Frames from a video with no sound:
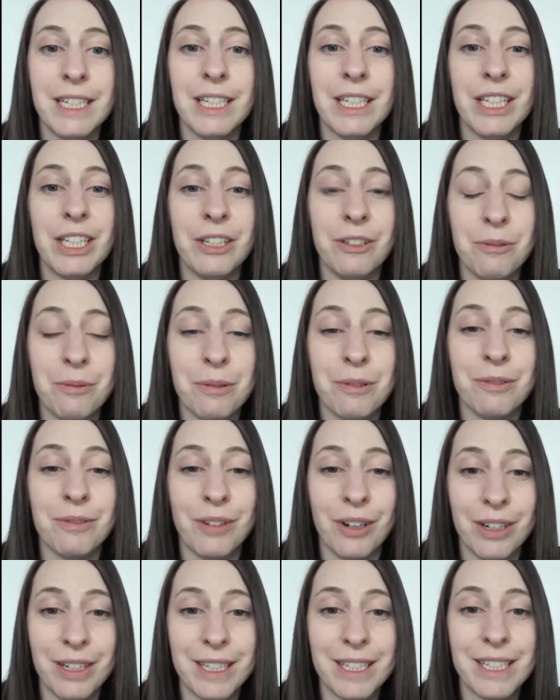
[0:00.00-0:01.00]
you will
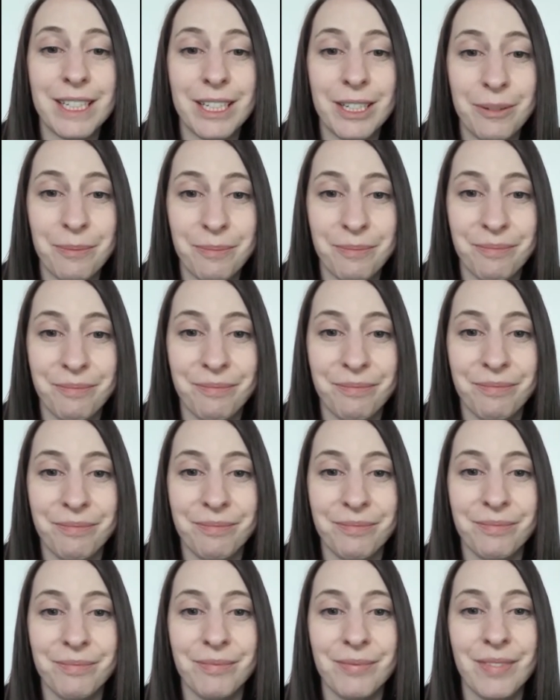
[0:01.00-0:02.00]
find him.
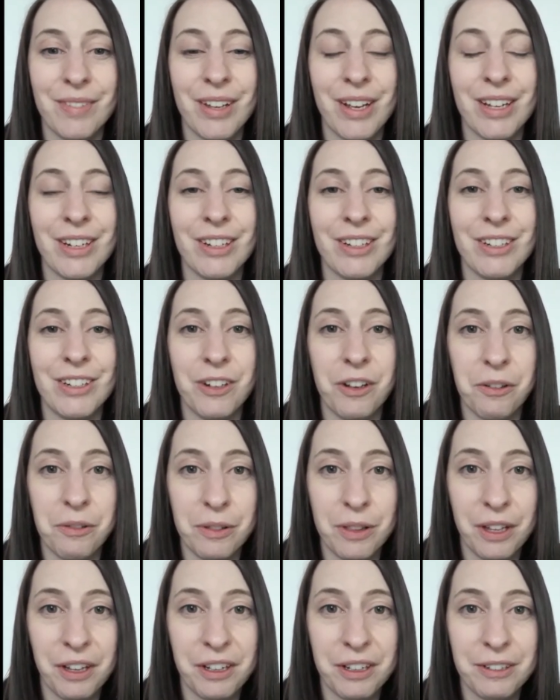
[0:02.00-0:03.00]
And I know
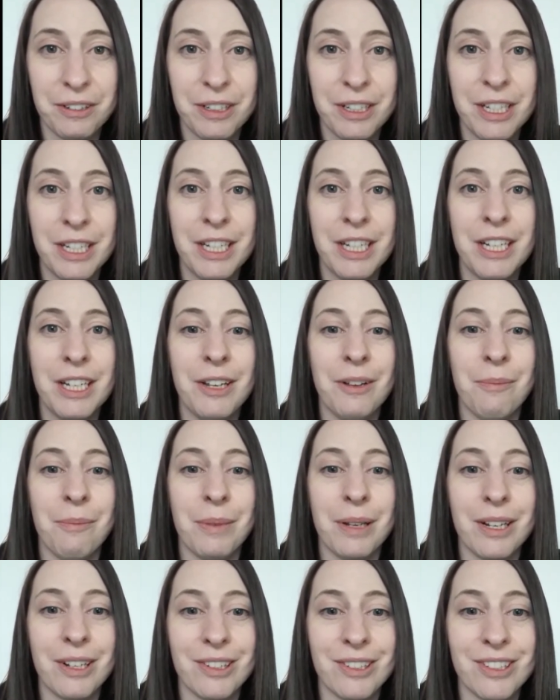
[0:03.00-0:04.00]
that
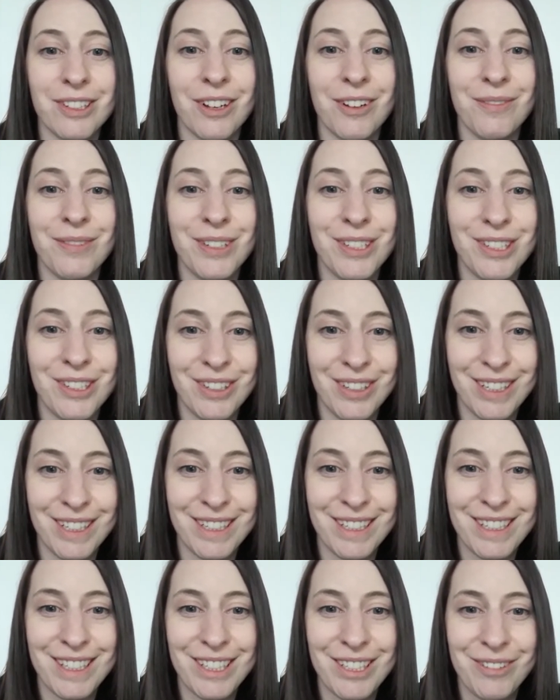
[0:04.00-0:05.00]
because I've done
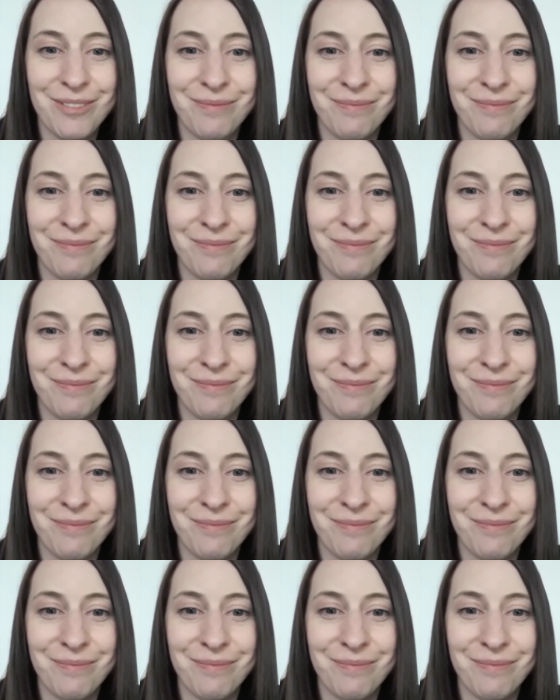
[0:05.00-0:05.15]
it.